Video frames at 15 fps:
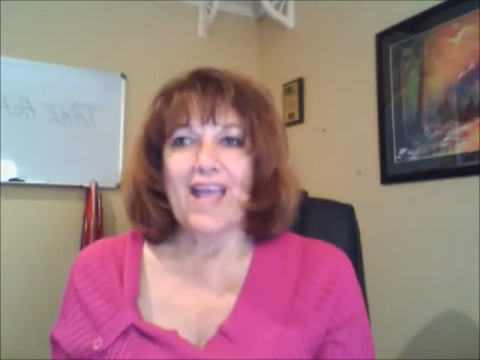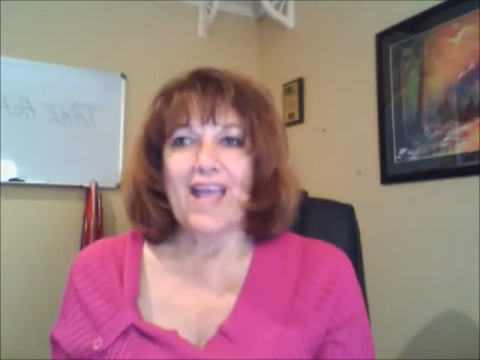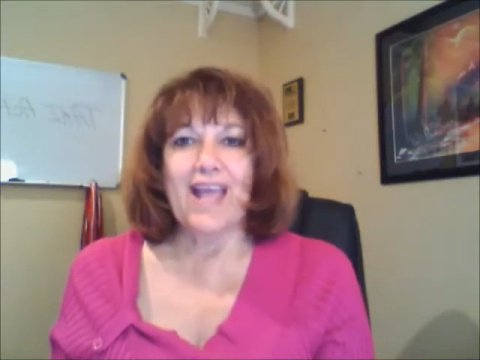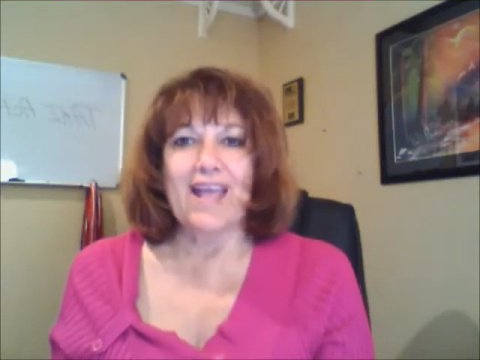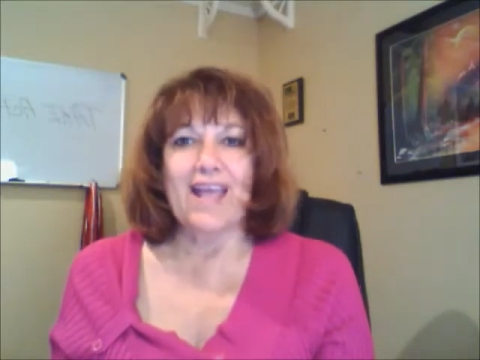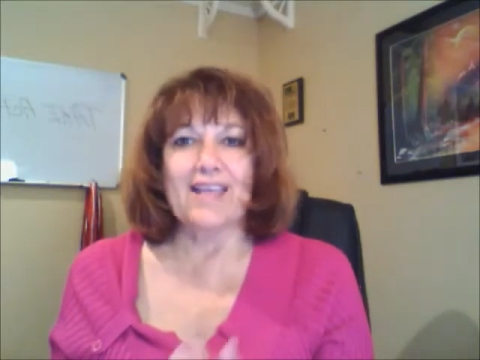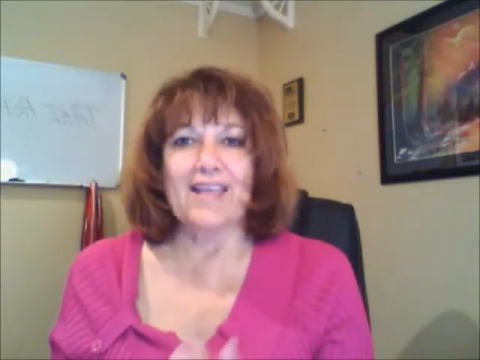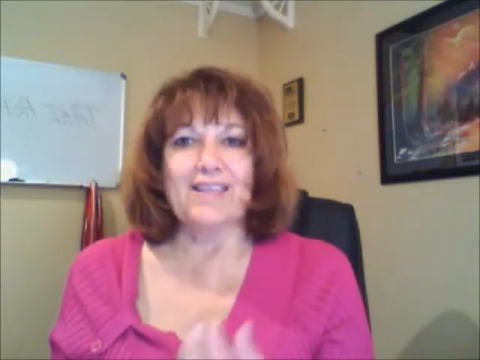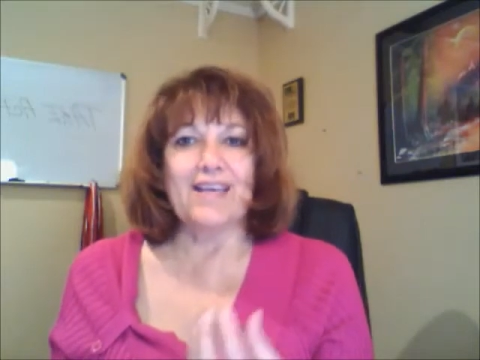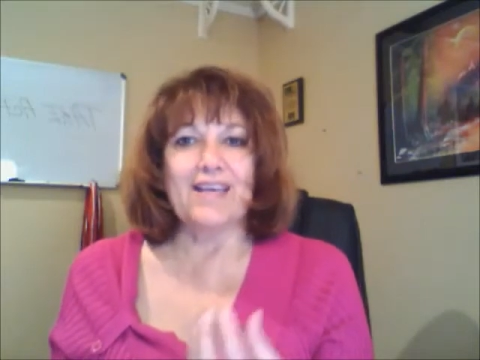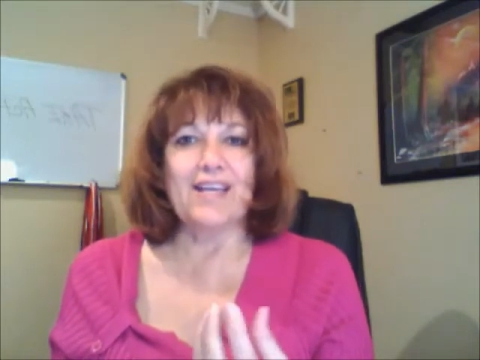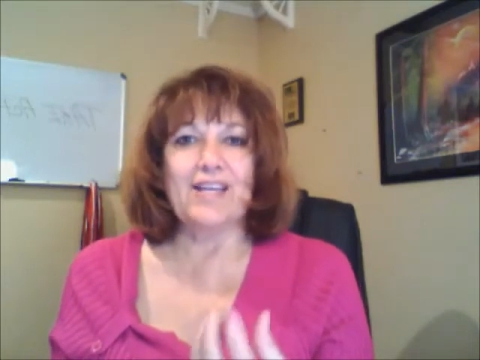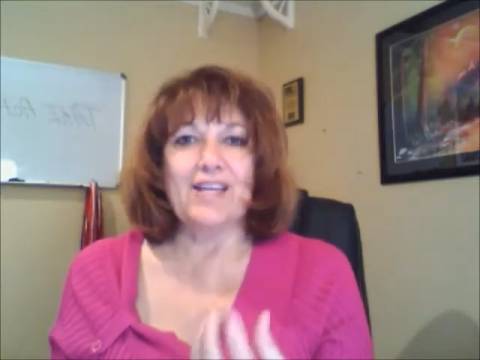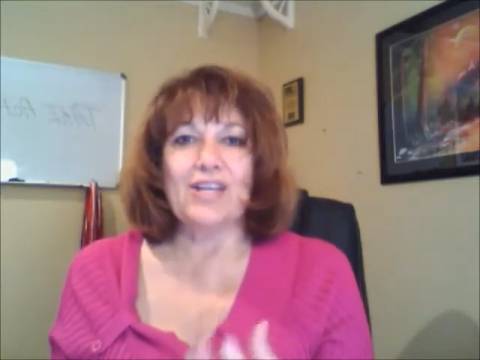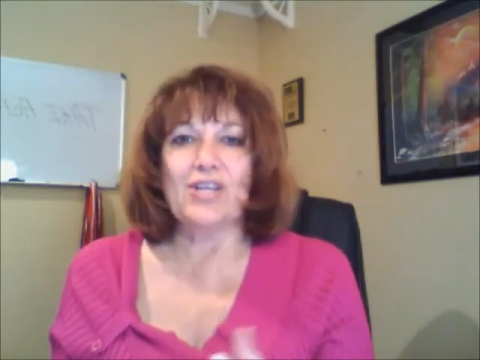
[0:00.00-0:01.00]
And
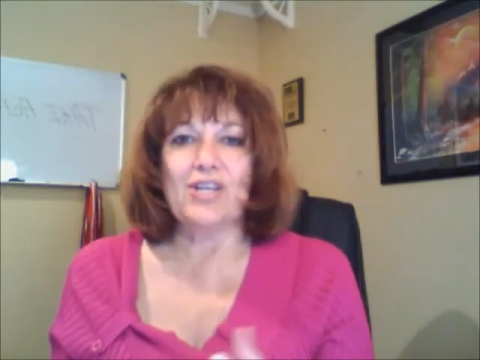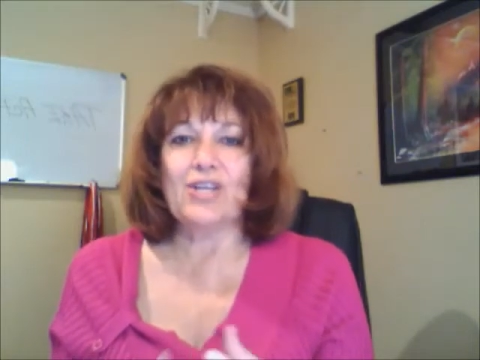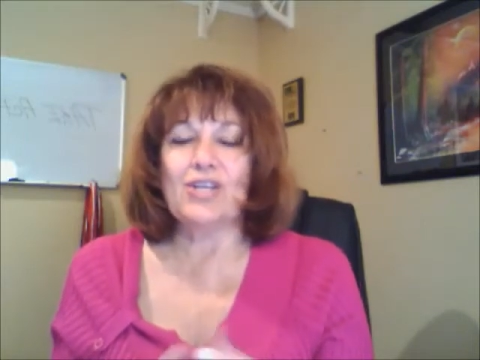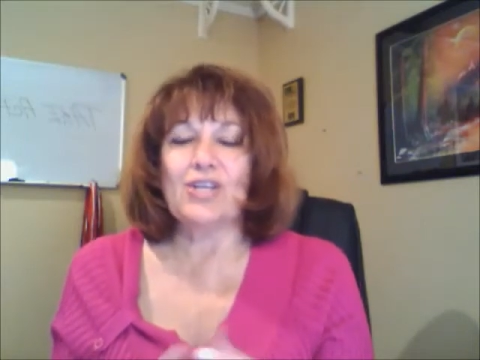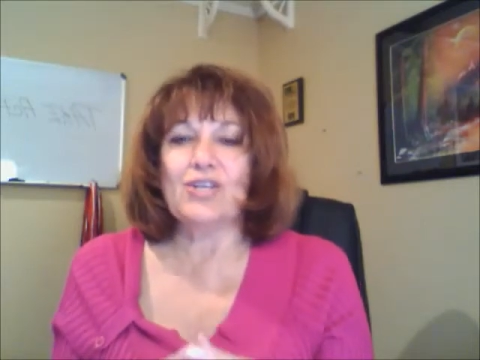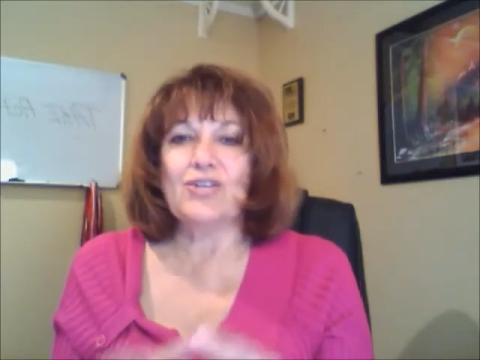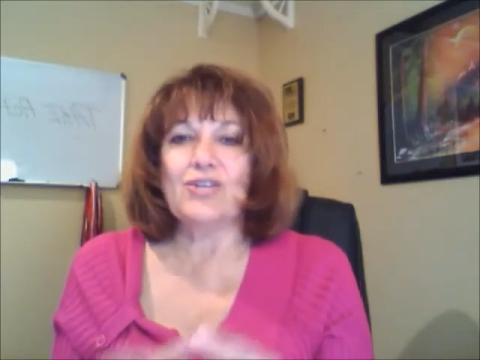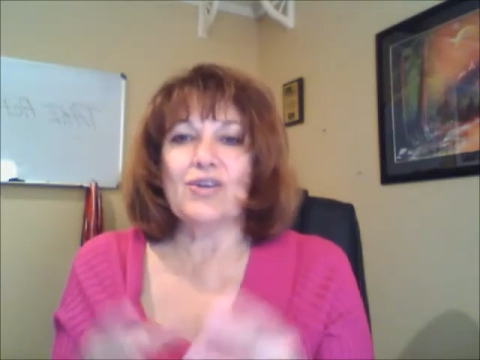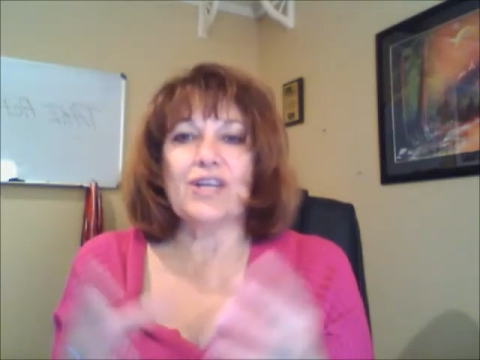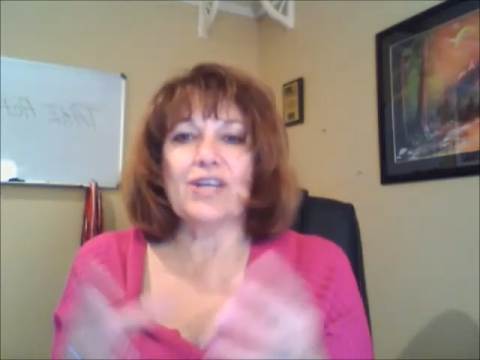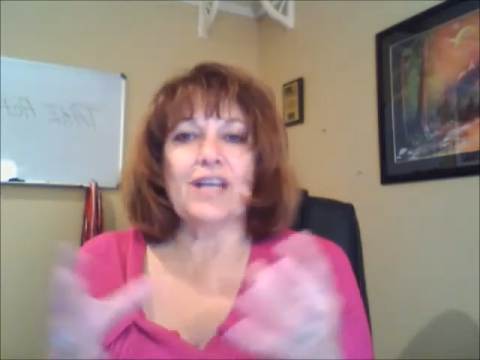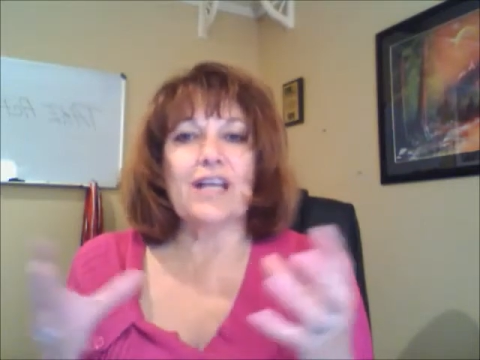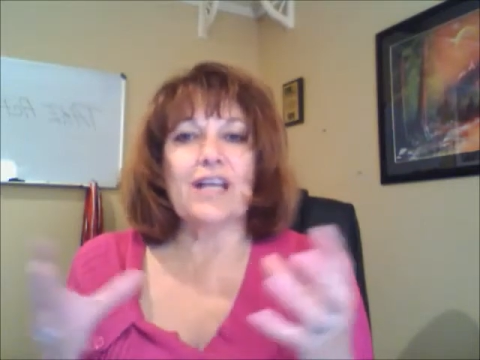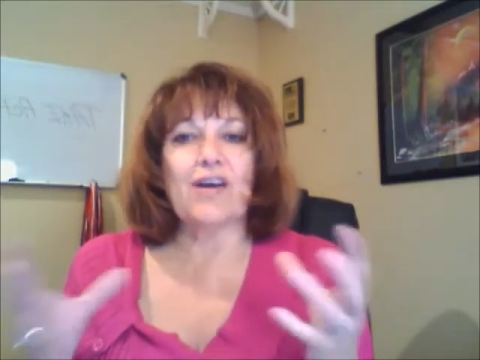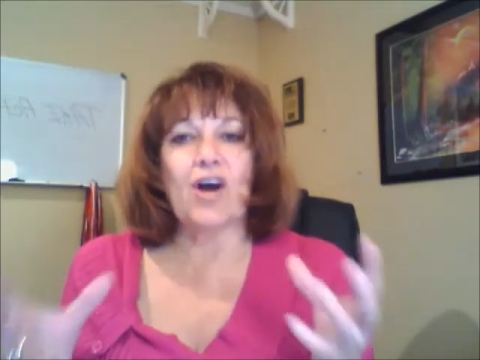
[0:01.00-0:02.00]
then you're
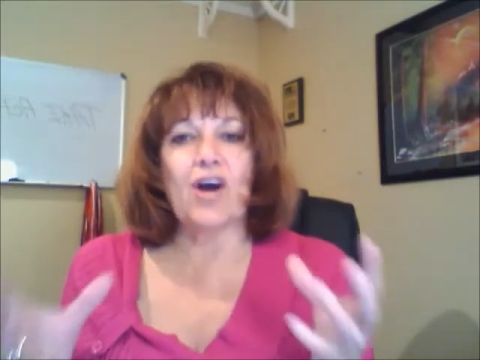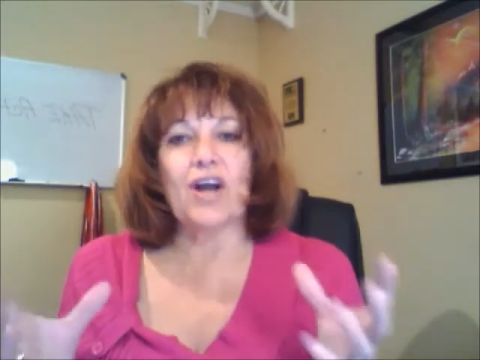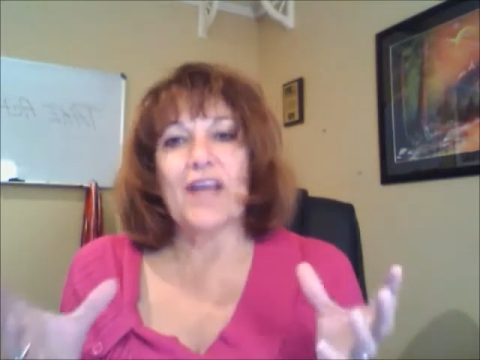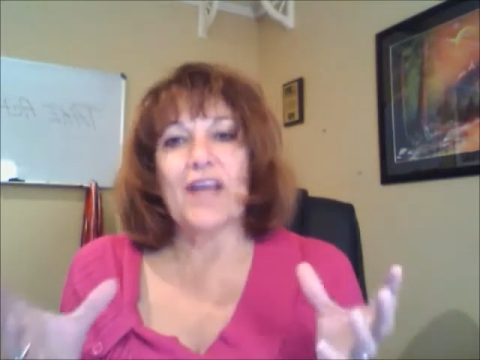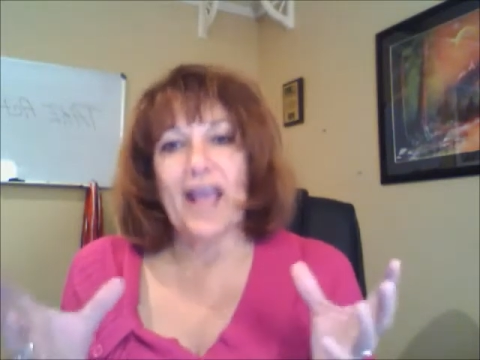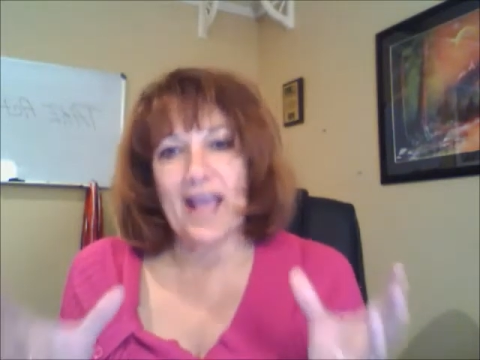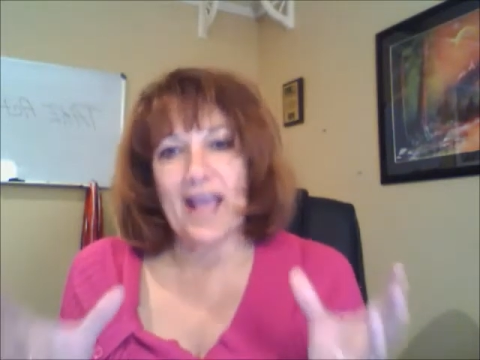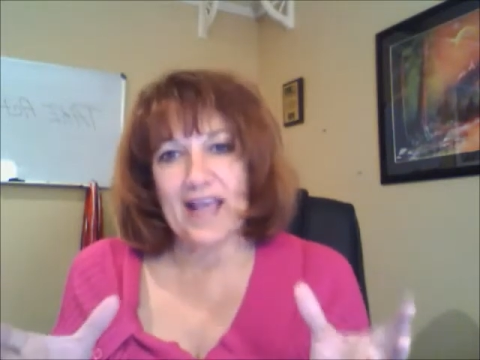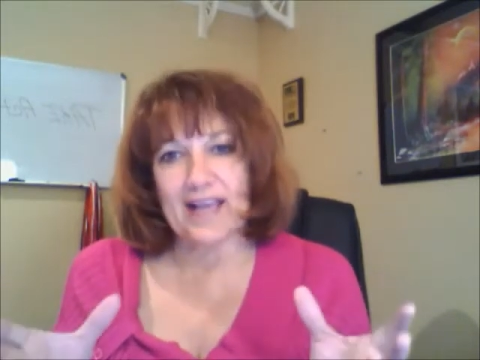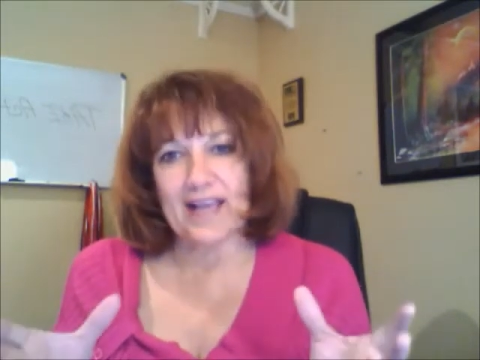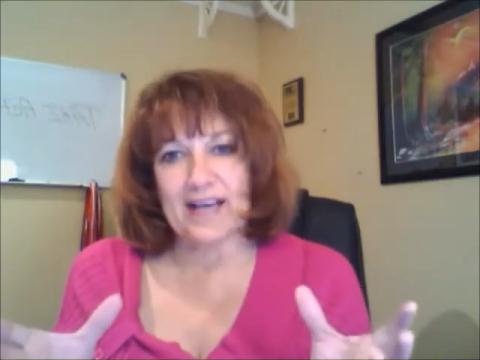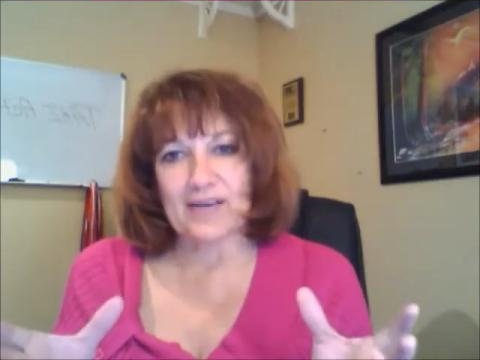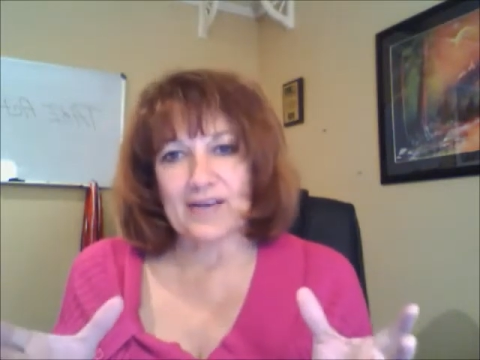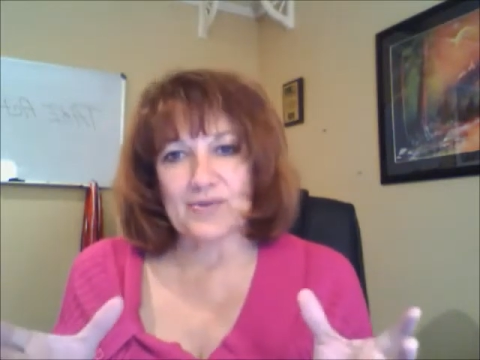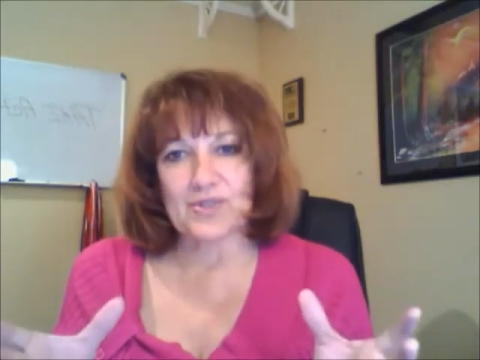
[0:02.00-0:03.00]
getting on
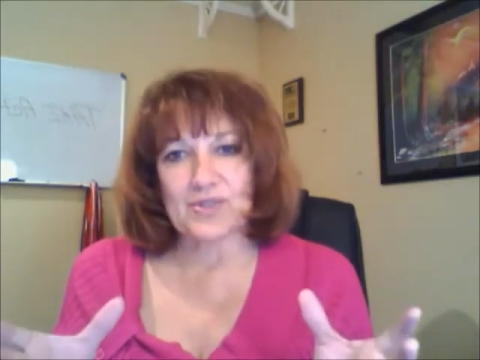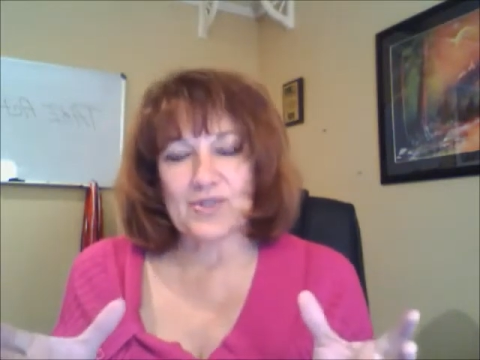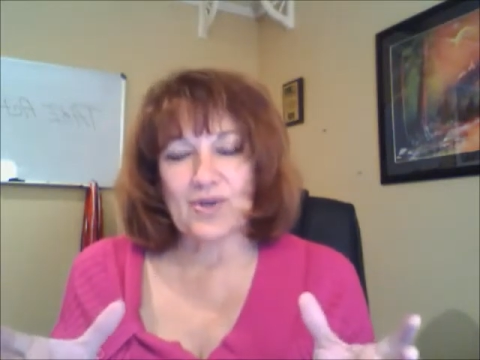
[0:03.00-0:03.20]
hangouts